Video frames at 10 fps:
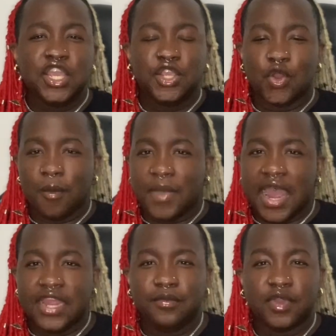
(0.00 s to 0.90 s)
you know,
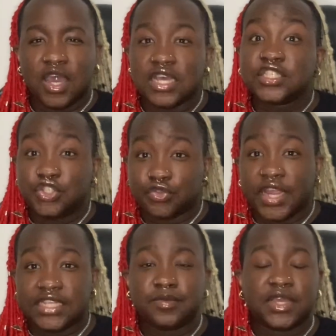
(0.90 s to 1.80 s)
buying us
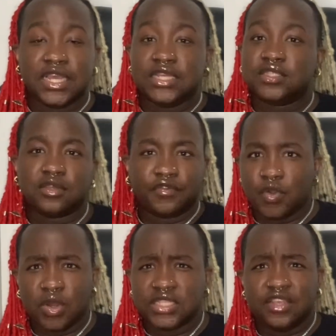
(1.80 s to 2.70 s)
drinks, because of course,